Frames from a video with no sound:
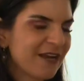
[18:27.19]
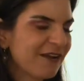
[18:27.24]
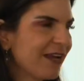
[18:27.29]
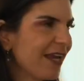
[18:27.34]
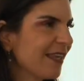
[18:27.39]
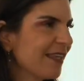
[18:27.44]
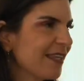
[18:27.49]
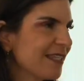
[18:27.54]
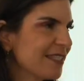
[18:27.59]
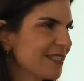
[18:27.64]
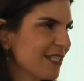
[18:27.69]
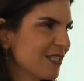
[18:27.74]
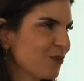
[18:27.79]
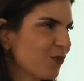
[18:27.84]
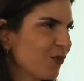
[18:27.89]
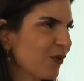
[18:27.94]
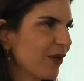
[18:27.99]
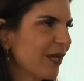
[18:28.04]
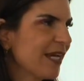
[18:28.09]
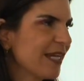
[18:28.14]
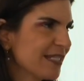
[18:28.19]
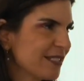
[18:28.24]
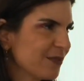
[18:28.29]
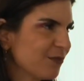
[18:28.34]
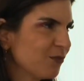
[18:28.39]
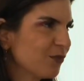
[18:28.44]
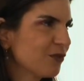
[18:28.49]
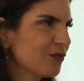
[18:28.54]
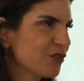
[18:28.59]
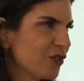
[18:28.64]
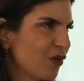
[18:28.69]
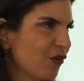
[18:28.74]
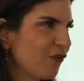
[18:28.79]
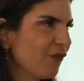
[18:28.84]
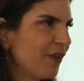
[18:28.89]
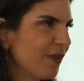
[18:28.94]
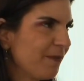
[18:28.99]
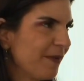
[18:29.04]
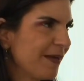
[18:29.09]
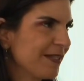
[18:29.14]
okay, this is what it is and we'll solve
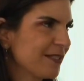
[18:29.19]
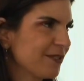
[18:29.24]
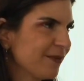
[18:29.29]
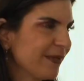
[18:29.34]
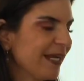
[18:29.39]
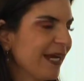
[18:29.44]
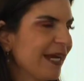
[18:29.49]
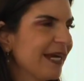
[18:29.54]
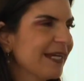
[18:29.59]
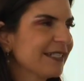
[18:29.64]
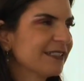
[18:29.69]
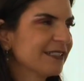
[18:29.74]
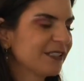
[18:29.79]
it the best we can.